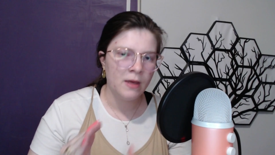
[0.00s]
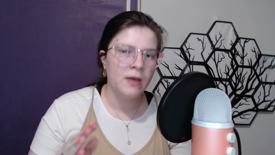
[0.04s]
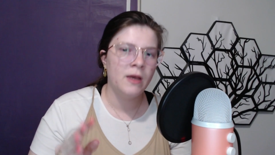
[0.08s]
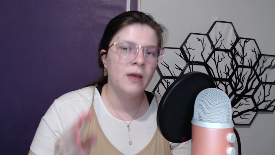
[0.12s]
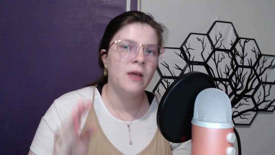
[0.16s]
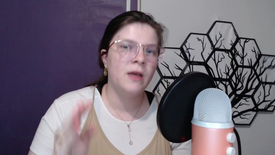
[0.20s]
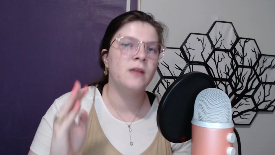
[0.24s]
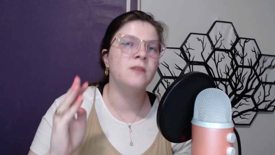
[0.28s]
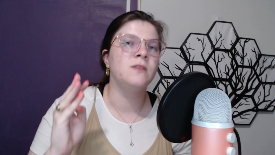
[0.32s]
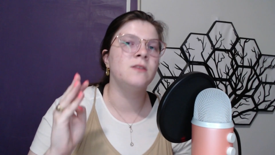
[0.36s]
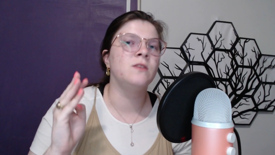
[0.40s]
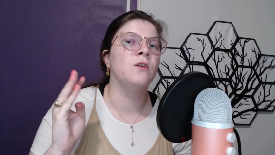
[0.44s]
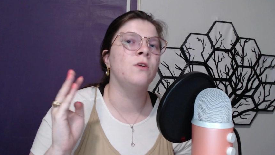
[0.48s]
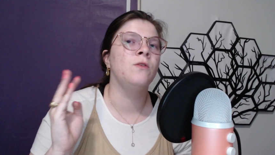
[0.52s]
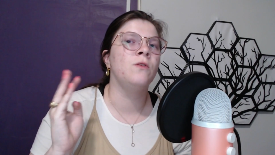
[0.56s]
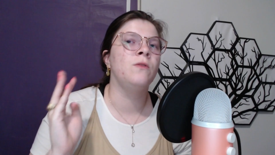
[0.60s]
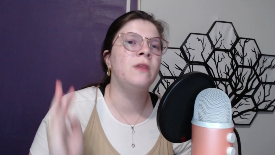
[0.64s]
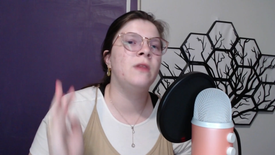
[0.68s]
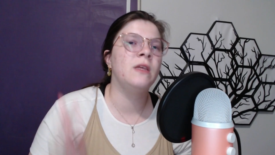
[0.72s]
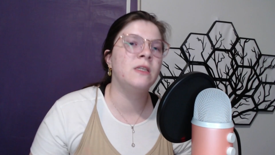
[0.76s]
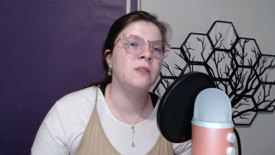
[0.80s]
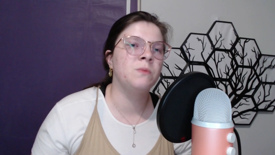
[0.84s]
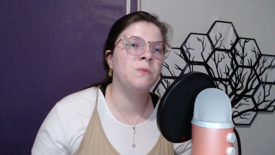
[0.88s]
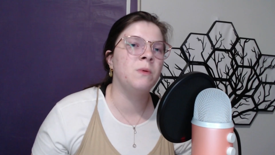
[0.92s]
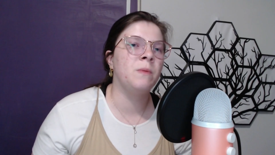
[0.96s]
And so
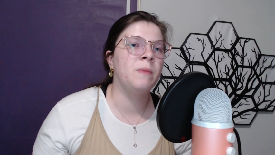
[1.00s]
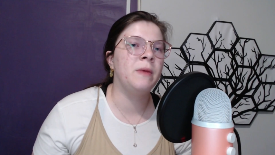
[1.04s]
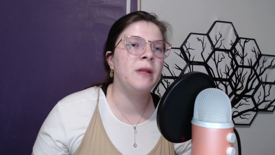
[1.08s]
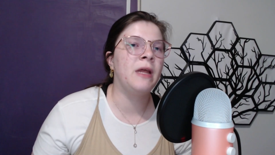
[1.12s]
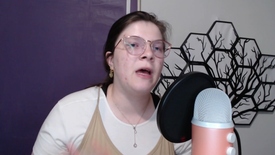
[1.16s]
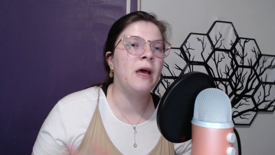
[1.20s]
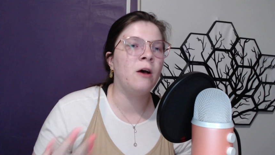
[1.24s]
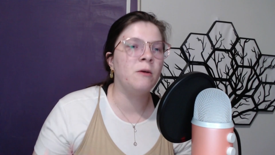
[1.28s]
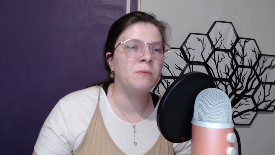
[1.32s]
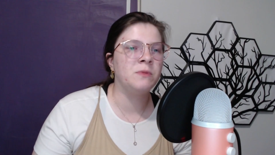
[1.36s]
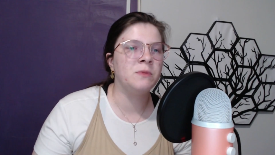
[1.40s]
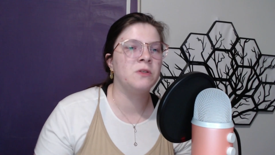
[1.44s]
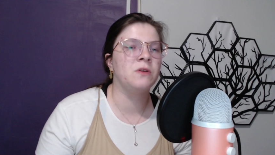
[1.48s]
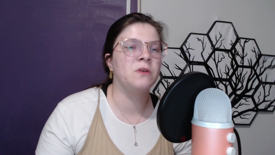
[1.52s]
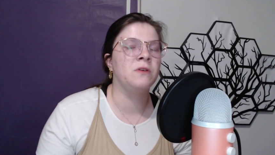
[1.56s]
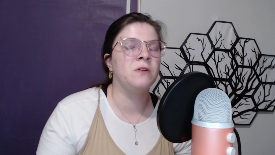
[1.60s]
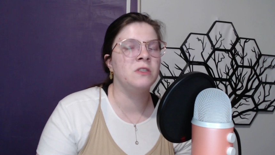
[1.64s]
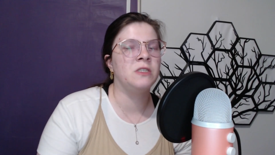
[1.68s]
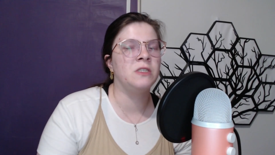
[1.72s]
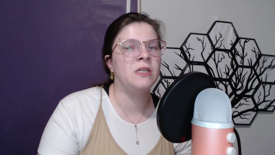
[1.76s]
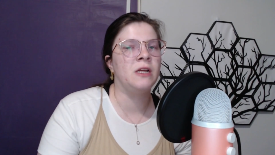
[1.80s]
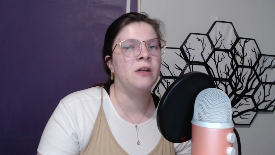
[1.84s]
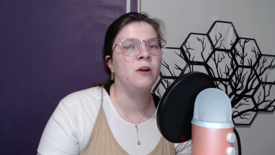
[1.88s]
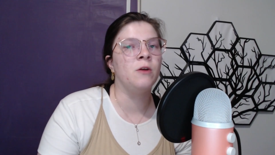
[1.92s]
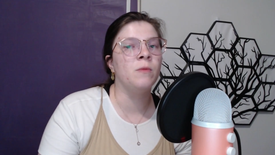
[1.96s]
this woman helps her
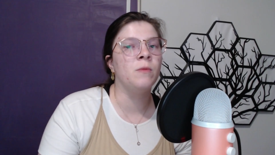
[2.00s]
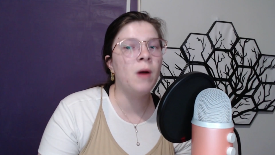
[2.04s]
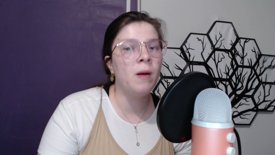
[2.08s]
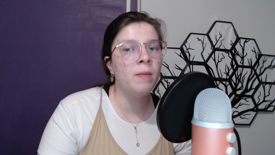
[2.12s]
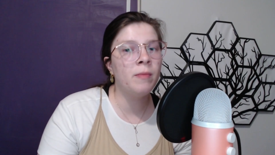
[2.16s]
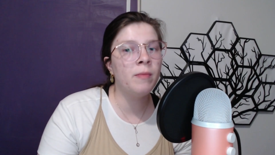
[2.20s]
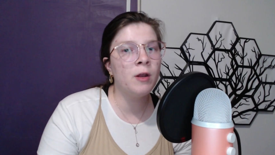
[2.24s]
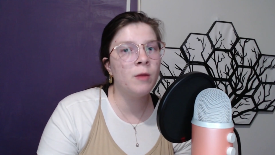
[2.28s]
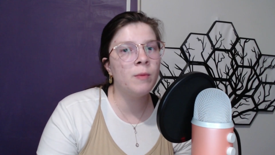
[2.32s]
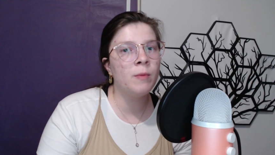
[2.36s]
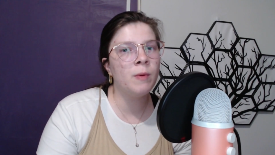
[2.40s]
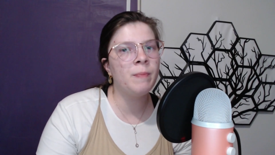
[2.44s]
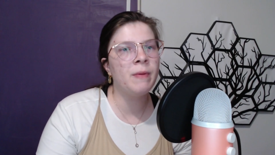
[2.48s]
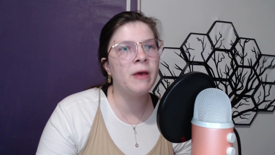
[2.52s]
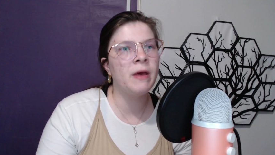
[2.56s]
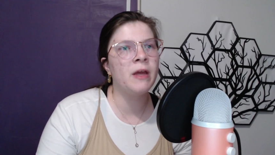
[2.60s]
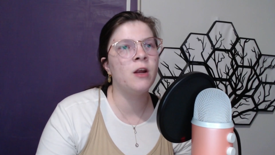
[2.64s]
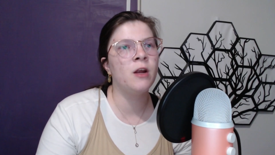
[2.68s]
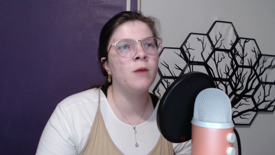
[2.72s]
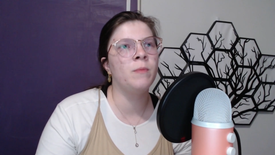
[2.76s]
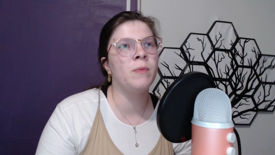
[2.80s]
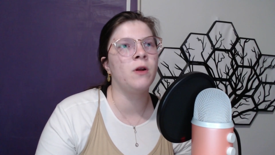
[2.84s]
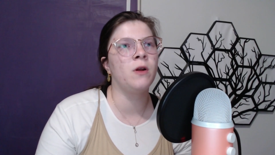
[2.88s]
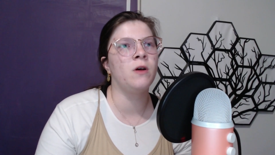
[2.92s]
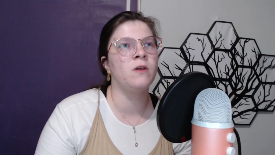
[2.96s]
understand her mom a little bit
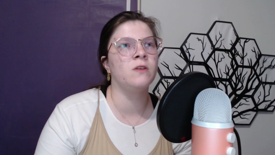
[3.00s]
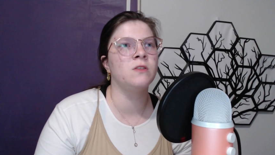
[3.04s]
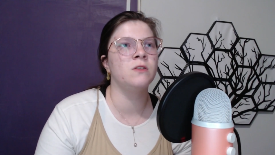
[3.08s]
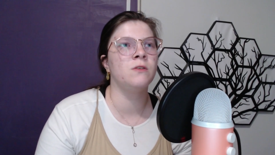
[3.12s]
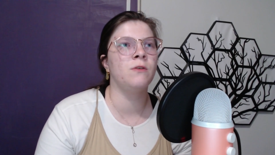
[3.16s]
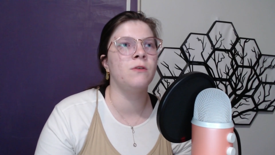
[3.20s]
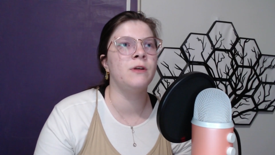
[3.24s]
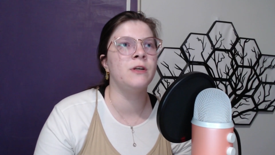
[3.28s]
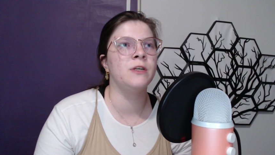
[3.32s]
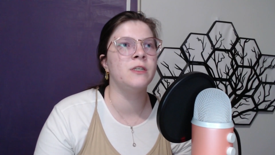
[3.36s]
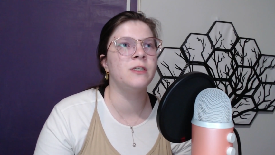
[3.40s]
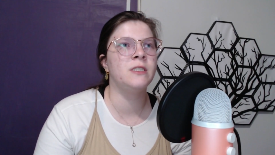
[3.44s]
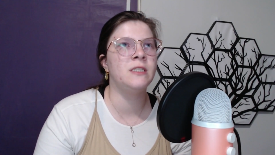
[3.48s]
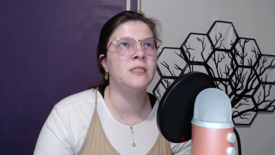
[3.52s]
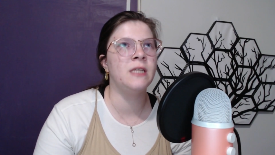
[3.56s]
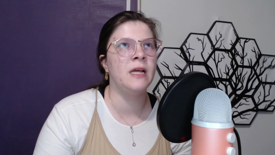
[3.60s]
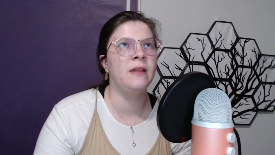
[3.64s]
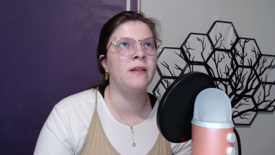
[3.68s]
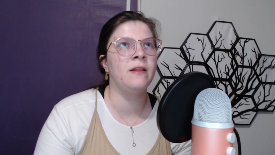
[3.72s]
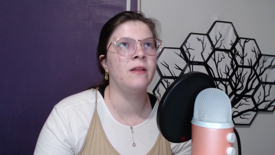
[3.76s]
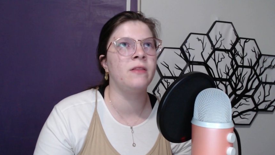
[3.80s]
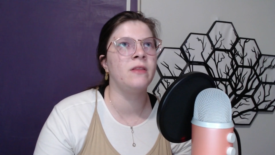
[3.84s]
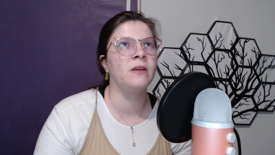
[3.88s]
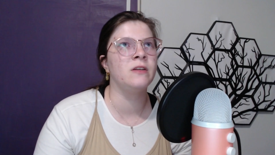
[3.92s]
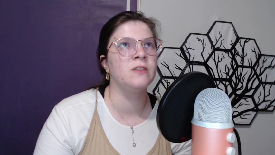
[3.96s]
better, but also
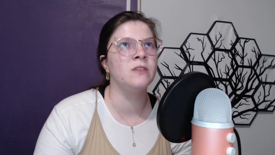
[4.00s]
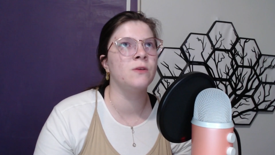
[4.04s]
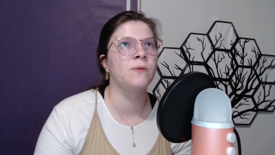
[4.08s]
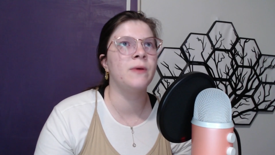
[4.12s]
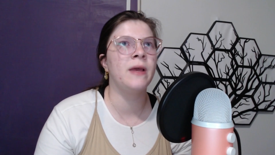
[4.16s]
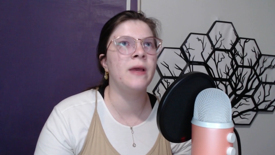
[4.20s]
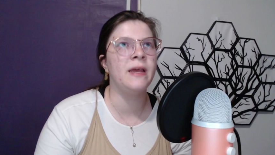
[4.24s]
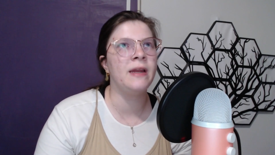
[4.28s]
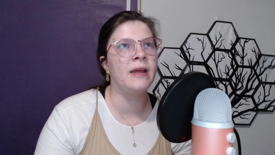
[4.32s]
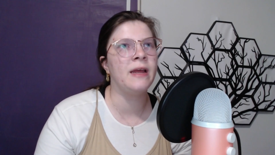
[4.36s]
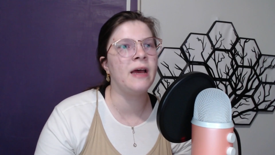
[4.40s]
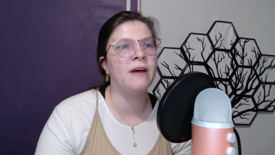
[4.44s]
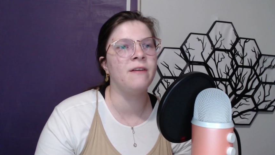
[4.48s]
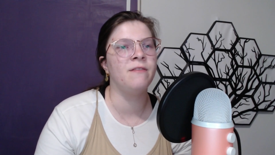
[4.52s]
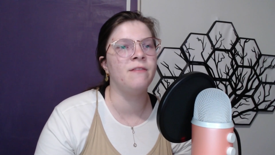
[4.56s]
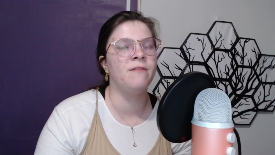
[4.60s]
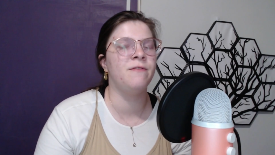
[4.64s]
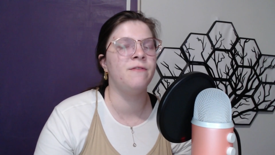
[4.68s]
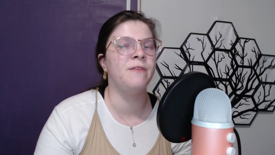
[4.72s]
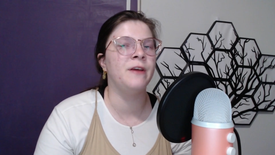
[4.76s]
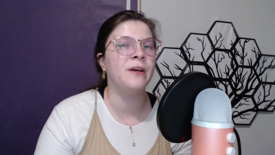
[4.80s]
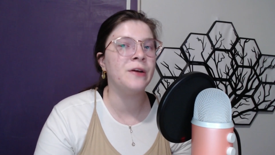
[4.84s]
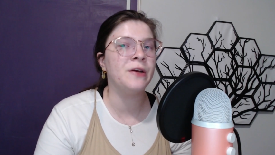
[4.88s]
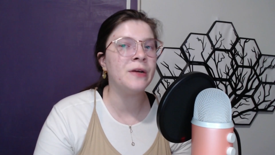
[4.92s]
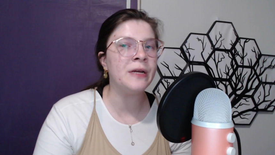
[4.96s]
understand that there's okay to have
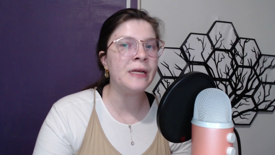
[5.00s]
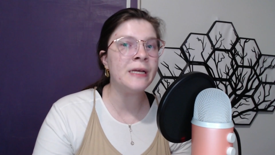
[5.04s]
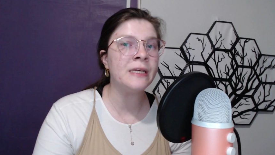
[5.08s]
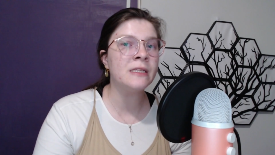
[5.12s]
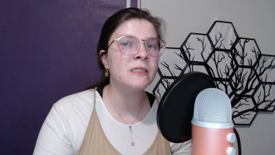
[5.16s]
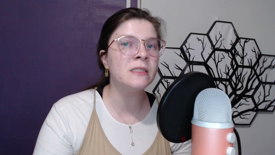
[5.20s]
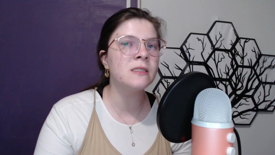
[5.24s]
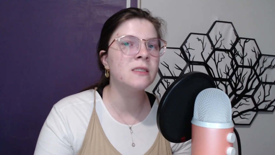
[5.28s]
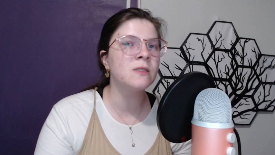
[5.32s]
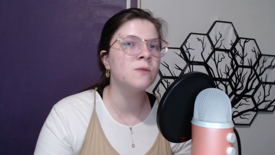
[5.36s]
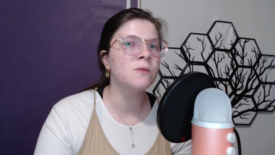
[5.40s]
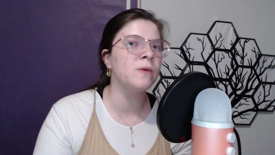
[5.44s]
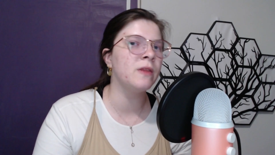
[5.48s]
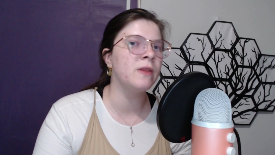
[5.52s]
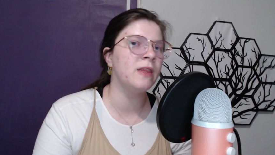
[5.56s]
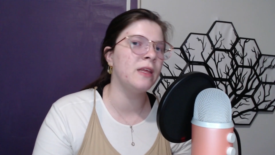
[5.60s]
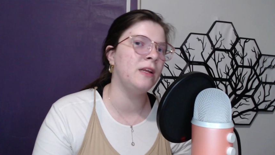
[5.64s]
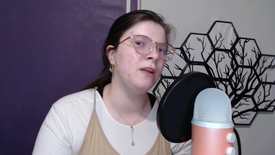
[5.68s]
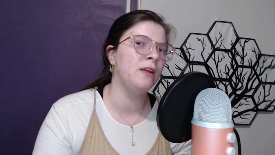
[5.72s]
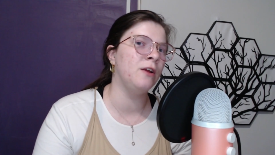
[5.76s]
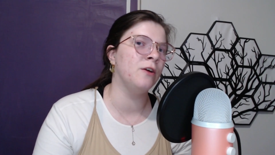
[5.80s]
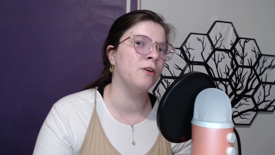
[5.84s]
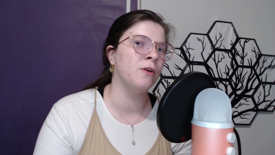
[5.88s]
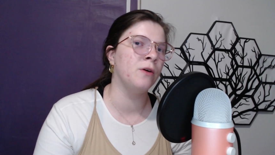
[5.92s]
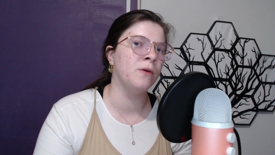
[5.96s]
variance
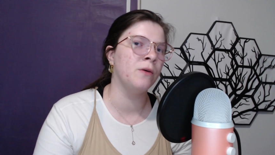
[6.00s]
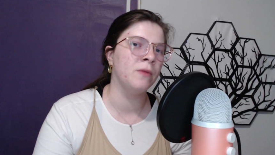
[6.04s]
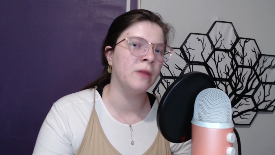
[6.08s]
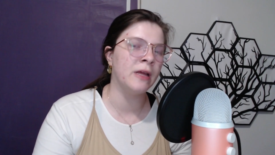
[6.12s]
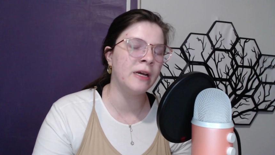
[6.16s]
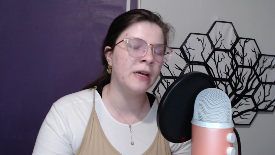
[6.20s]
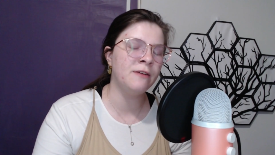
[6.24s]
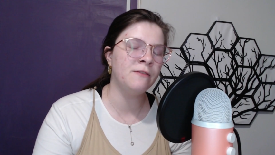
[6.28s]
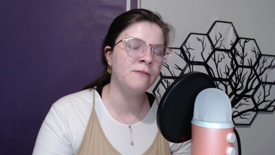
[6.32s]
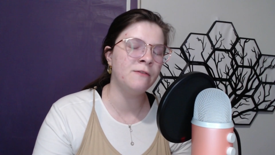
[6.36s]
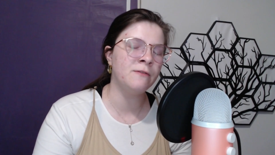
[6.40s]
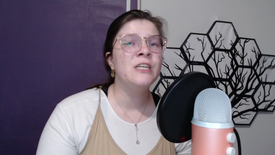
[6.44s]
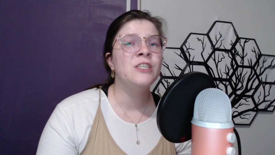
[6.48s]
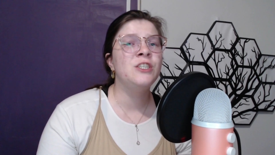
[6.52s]
within your own life.